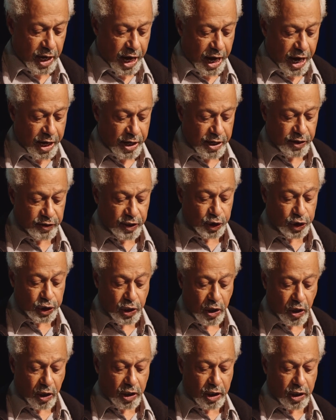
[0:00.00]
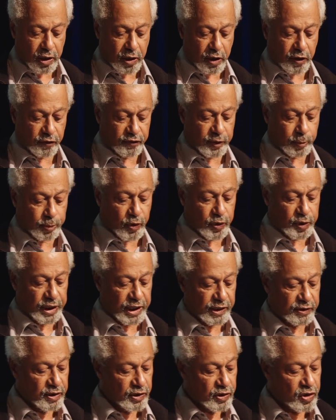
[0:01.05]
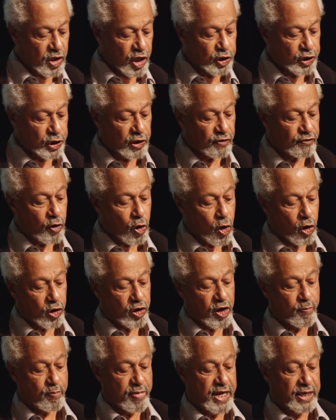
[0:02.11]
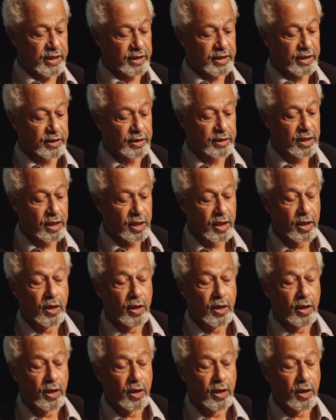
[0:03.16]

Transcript: and the shock of the Portuguese destruction of all competitors